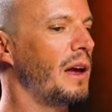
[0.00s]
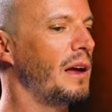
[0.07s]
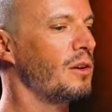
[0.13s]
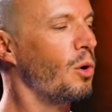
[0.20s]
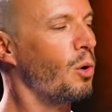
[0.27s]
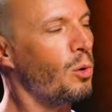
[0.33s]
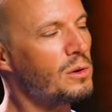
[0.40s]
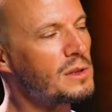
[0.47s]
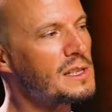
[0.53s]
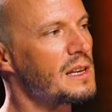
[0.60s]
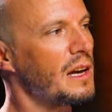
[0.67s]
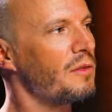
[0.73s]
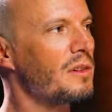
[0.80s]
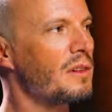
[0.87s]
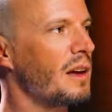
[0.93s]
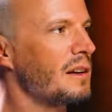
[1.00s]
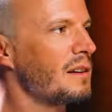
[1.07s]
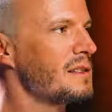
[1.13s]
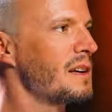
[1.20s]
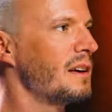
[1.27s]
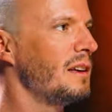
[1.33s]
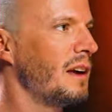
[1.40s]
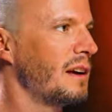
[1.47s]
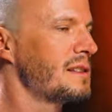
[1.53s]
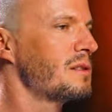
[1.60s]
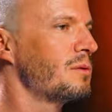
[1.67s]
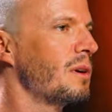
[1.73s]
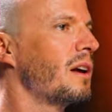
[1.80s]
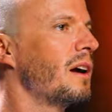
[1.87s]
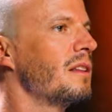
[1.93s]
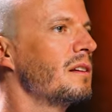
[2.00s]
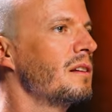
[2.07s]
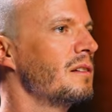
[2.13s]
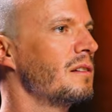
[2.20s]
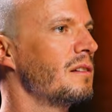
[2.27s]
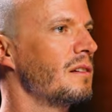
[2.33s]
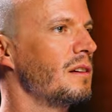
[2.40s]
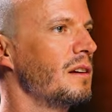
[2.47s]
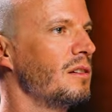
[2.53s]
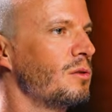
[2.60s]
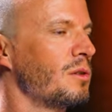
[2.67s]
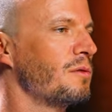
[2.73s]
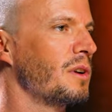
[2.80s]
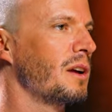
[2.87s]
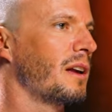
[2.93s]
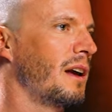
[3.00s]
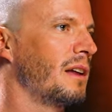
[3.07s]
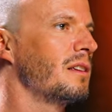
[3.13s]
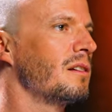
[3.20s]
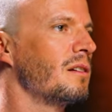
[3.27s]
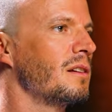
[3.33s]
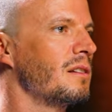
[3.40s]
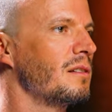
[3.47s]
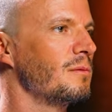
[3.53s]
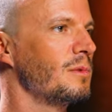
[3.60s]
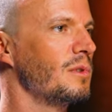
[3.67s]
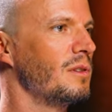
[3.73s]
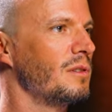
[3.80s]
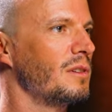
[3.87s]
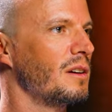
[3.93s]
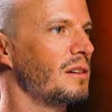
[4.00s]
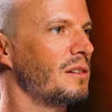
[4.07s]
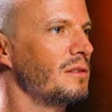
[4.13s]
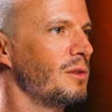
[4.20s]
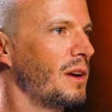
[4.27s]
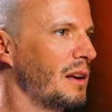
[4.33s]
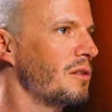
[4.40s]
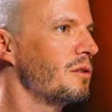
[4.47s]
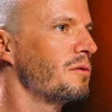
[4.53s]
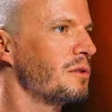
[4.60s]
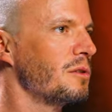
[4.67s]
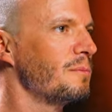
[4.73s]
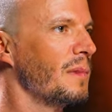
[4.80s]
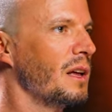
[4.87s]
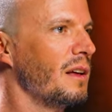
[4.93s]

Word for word: and all seven had to say yes to a candidate in order for that candidate to, uh, to get an offer.